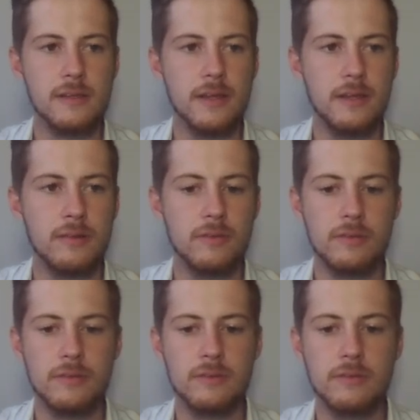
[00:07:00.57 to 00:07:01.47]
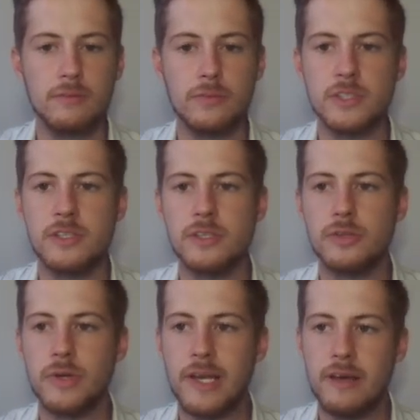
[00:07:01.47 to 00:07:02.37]
then we just need
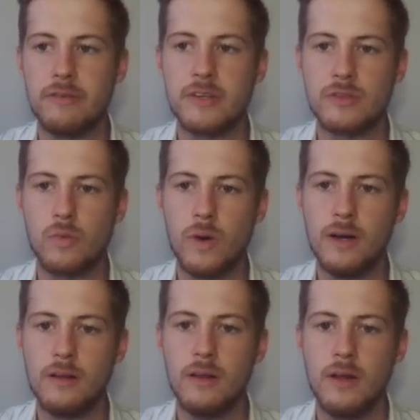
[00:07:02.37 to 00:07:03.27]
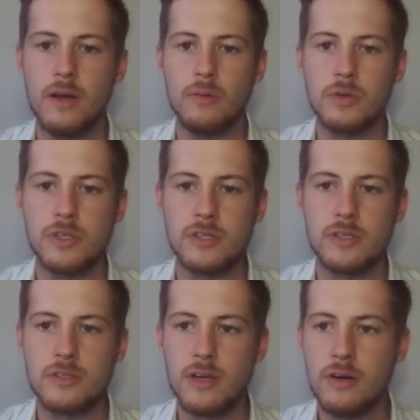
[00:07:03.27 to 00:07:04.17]
to do 11 as well, which is a
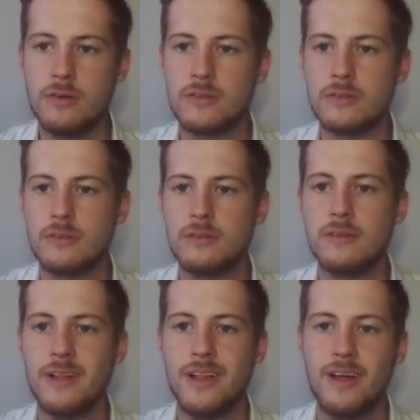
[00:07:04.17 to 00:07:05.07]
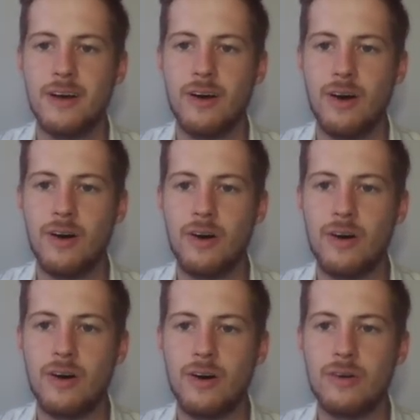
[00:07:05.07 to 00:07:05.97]
total
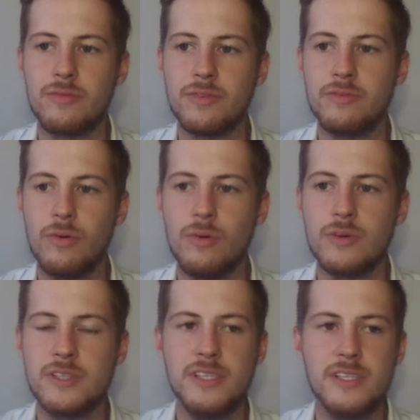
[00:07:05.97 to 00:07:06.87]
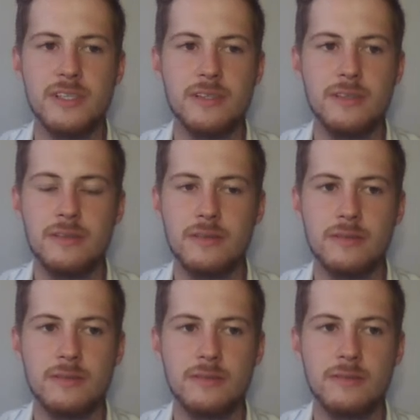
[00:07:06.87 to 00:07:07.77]
of 14,
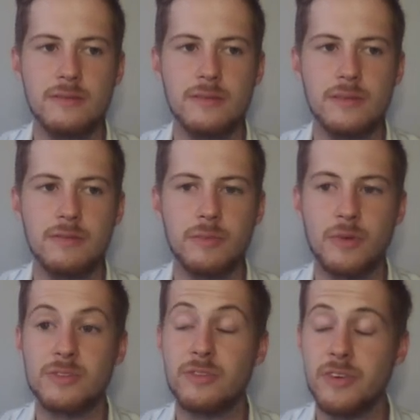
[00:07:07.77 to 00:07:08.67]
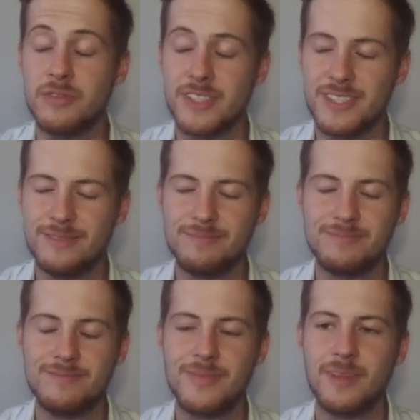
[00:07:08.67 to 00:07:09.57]
not 15
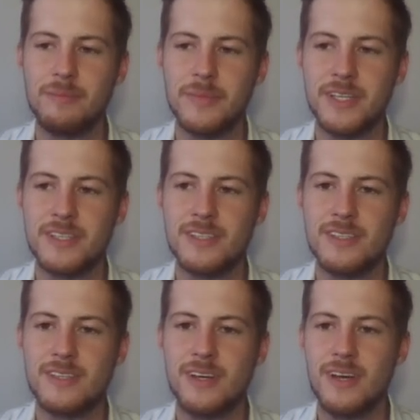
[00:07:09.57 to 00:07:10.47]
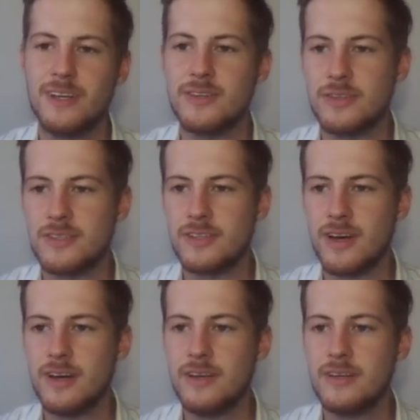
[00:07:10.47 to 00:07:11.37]
meters to the
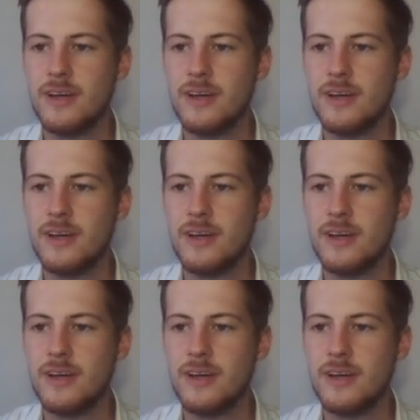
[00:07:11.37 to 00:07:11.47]
side,